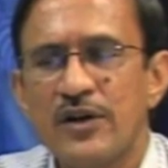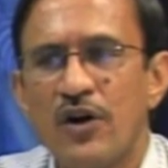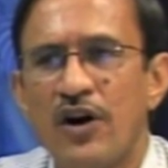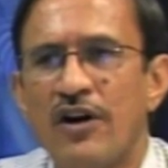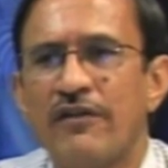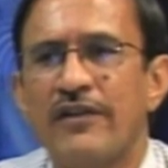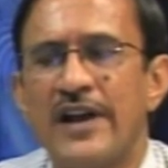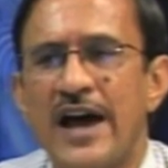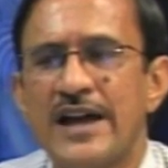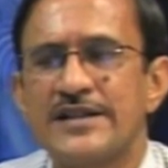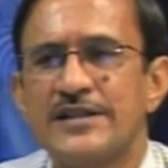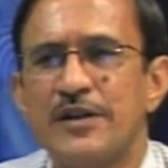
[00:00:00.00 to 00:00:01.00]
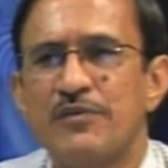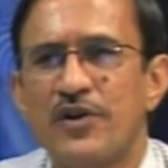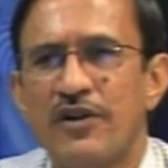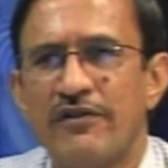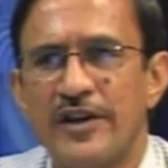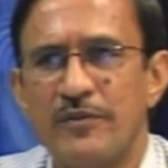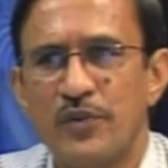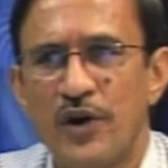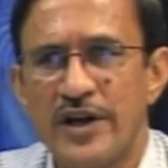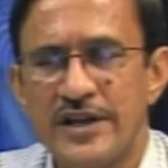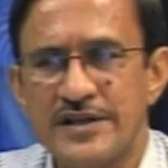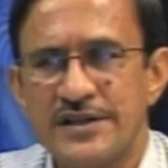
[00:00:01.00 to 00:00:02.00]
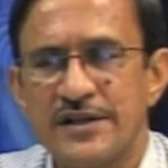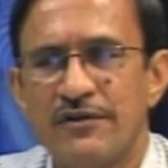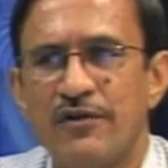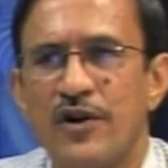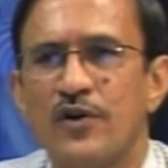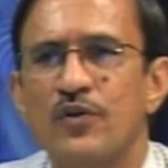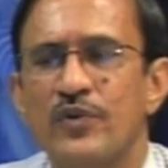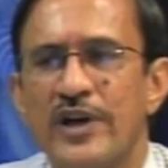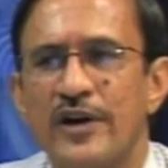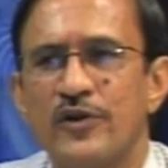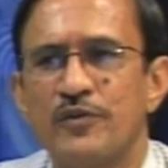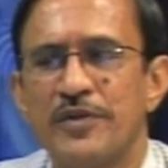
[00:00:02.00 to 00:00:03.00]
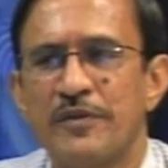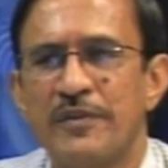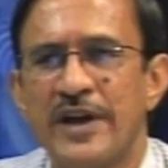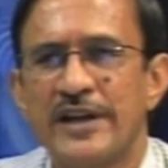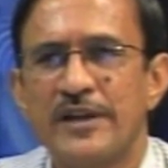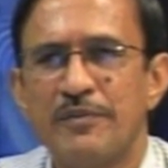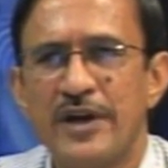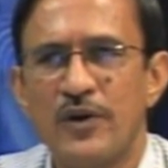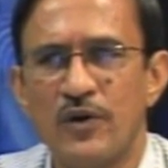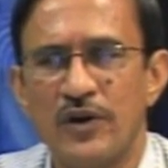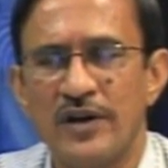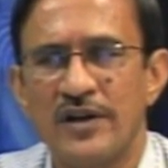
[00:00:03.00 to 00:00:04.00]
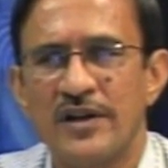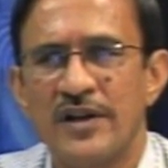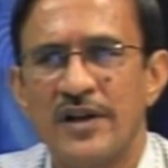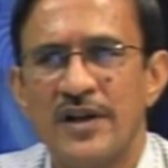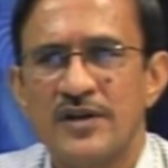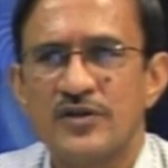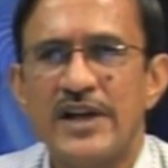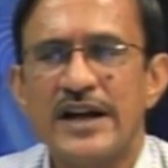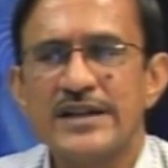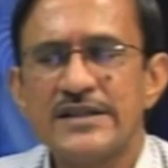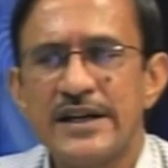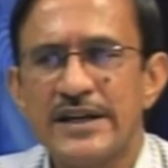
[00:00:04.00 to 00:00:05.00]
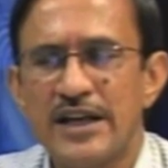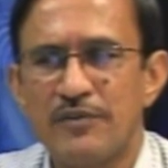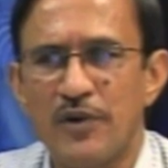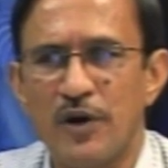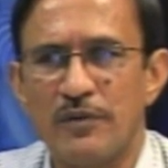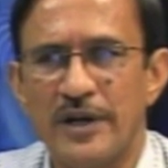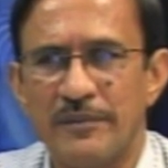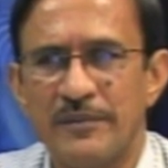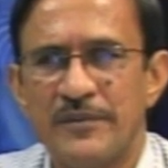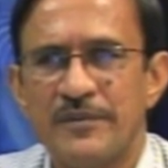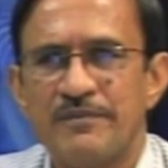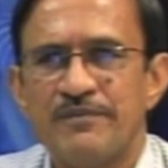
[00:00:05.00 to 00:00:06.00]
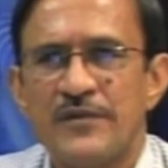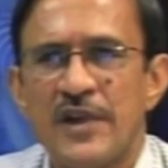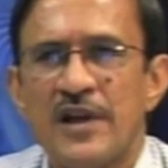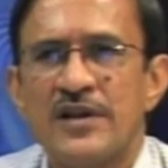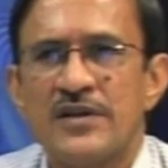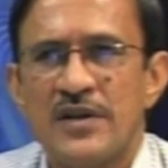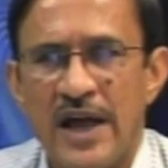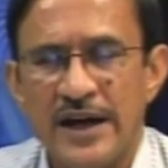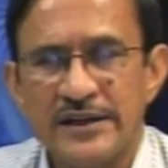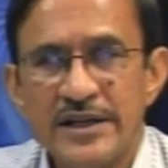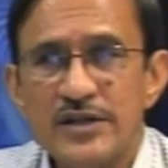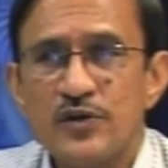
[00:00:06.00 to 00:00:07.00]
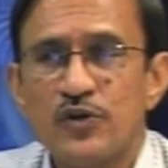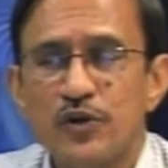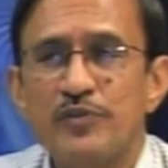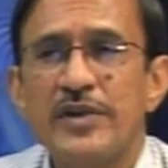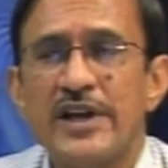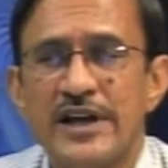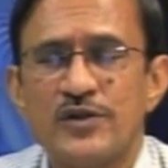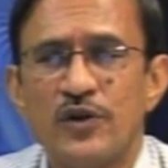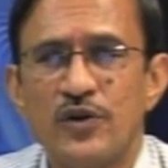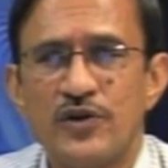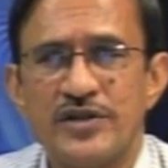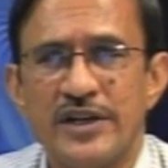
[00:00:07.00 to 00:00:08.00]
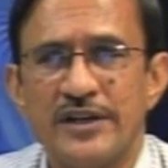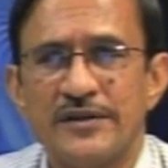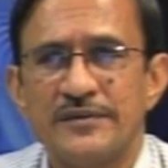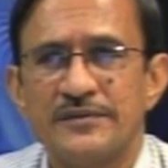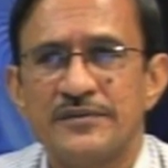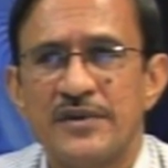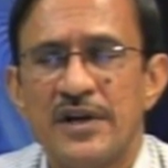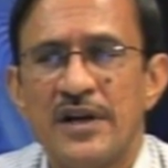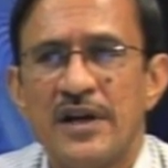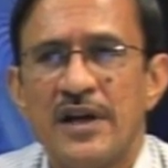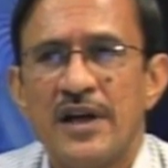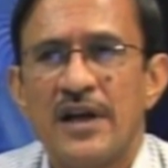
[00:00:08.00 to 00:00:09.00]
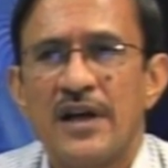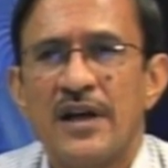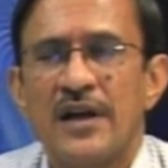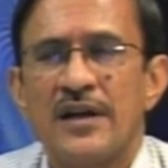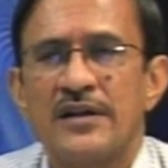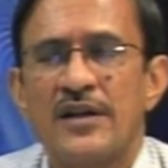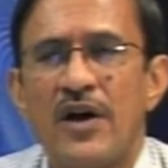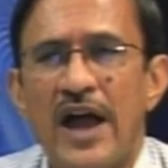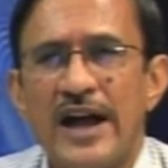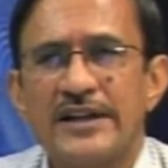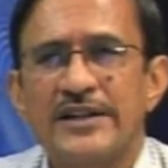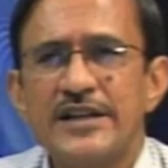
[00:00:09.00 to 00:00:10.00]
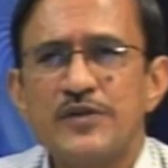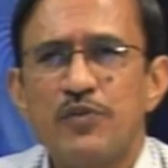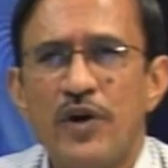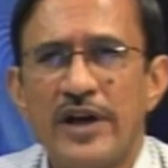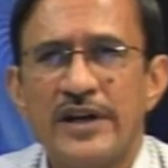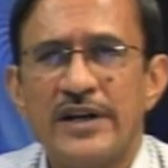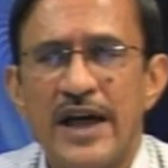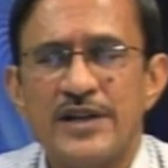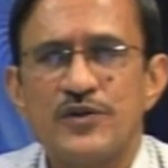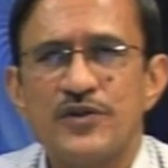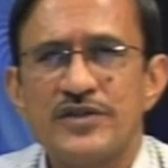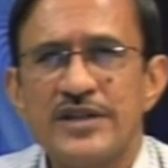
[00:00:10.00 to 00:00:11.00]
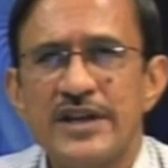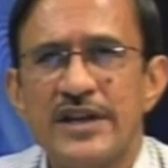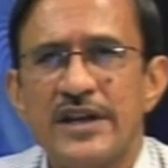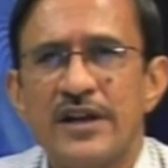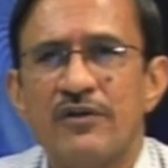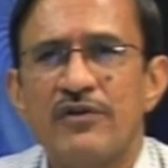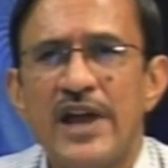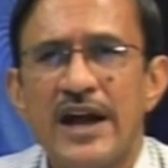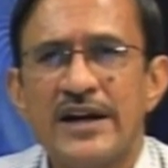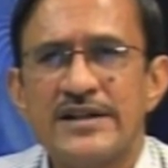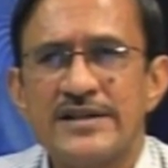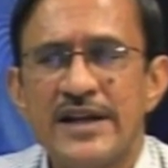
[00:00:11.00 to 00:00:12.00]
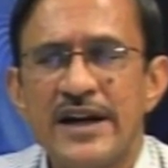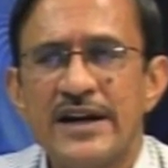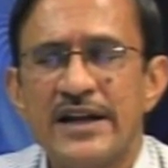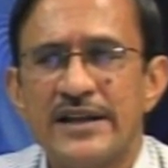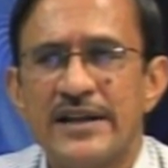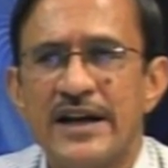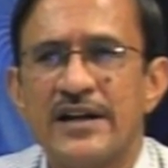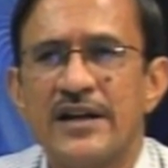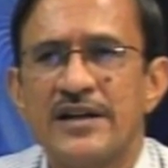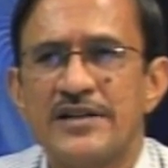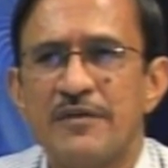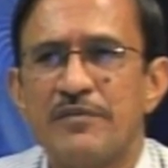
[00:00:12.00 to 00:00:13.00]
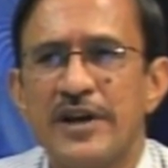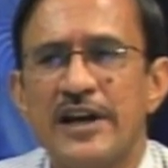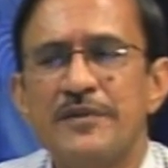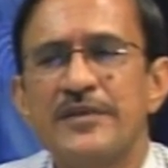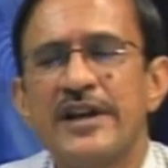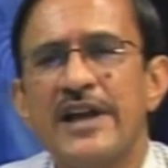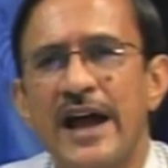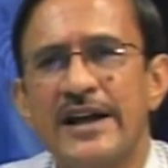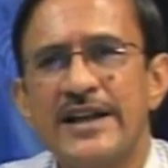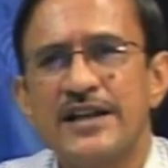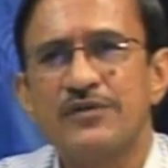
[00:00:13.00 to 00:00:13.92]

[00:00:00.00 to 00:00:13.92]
of large number of employees for whom we have to prepare the payroll. So, that is the real problem, and this could be a solution. Now, at this point, as you see, we had said that some preliminary ideas